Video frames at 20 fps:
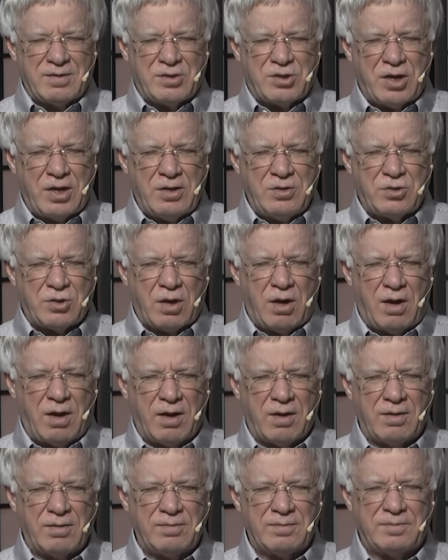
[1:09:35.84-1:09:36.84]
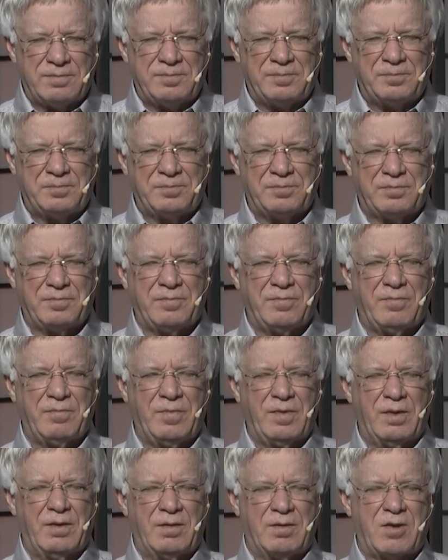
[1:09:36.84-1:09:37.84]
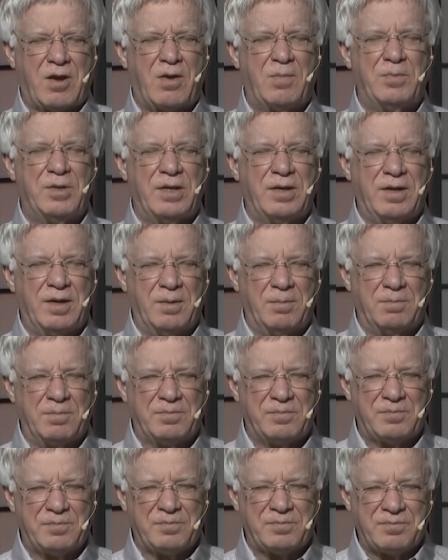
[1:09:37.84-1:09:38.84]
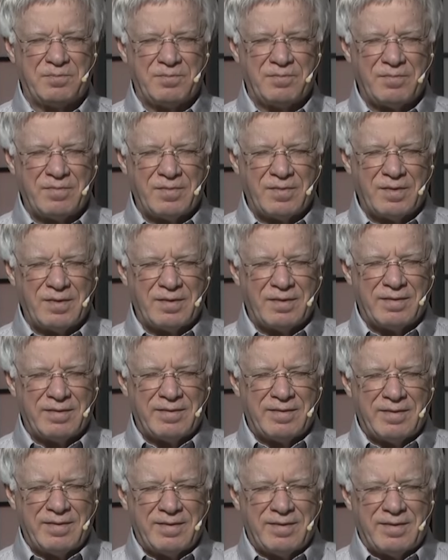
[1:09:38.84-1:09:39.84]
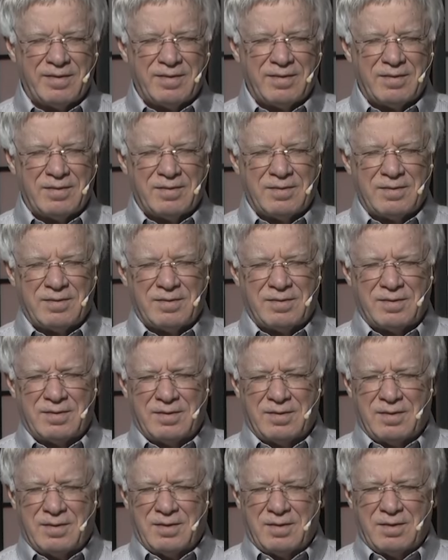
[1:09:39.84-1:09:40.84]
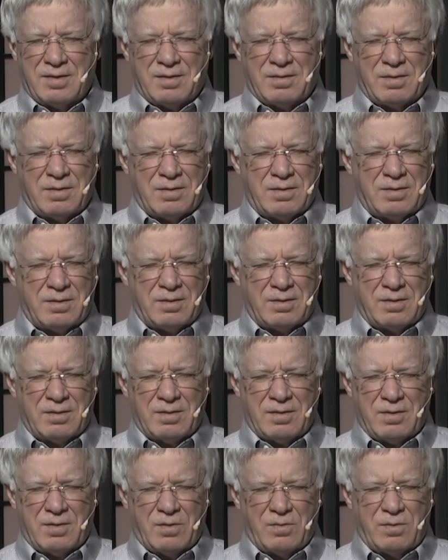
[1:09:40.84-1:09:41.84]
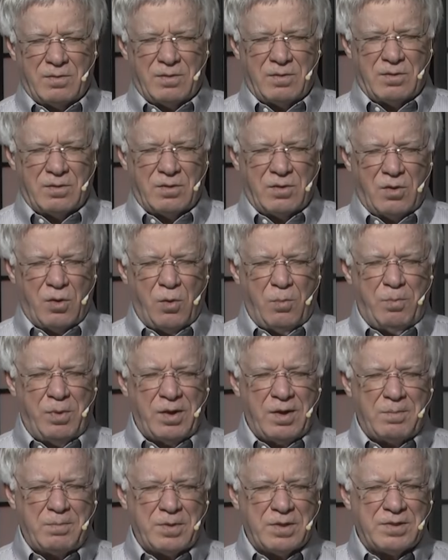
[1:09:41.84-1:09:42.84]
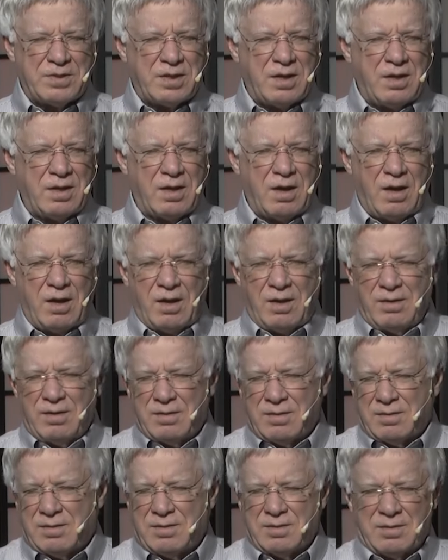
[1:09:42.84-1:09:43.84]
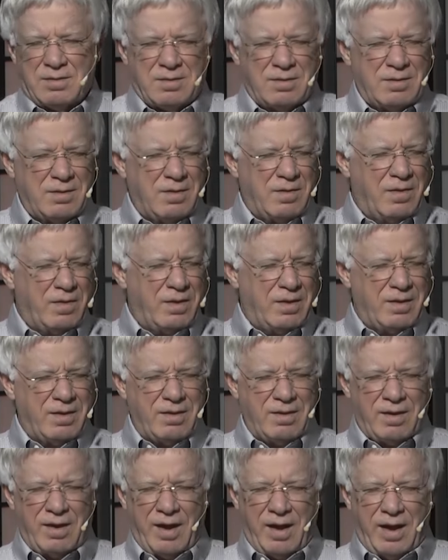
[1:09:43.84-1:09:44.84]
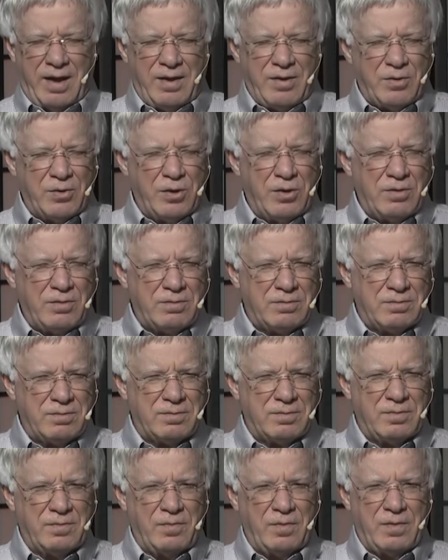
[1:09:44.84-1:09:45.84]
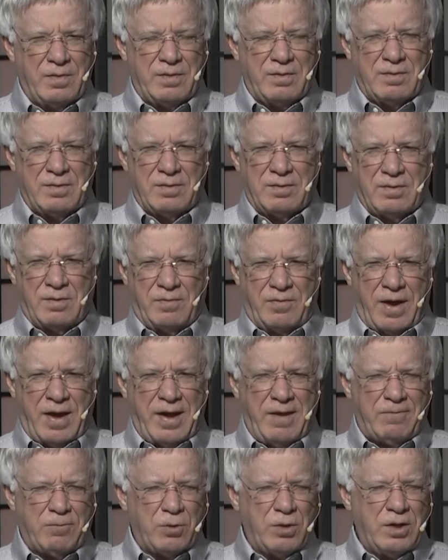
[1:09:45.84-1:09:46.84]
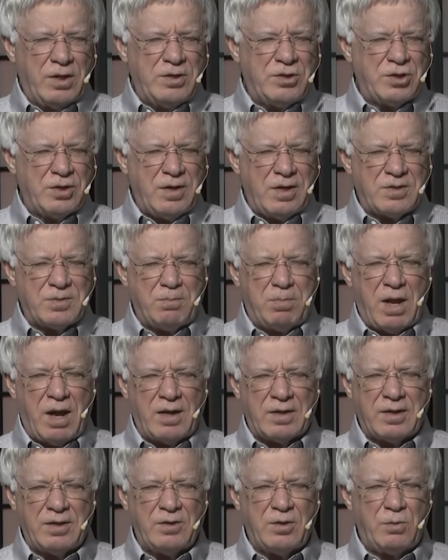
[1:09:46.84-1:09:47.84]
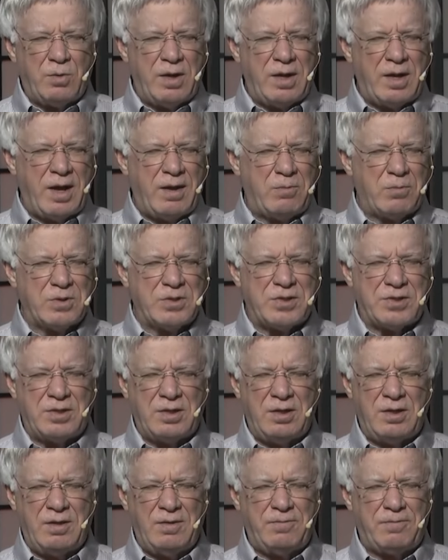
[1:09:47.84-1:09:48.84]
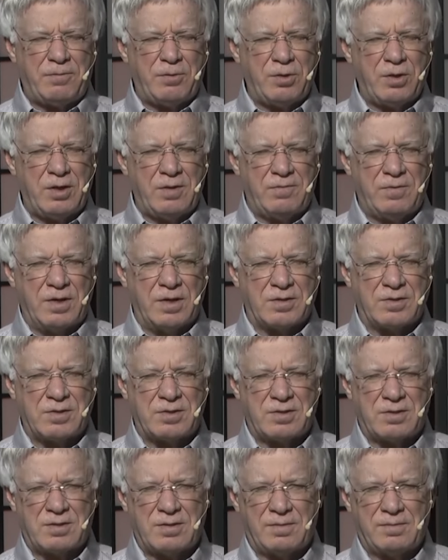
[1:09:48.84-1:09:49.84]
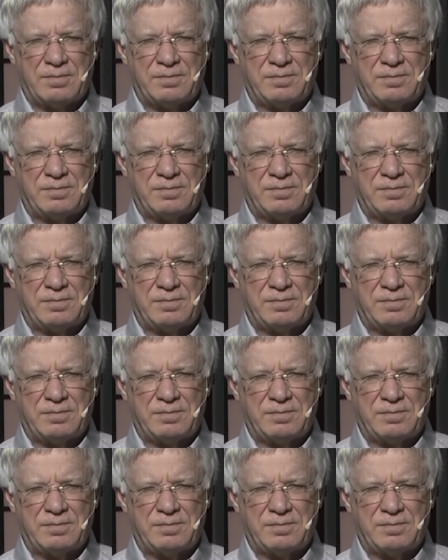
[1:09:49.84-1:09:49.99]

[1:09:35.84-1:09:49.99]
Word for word: change your heart, come to Him. Open up and say, God, I don't know. If I have religion that's blocking the way, I receive forgiveness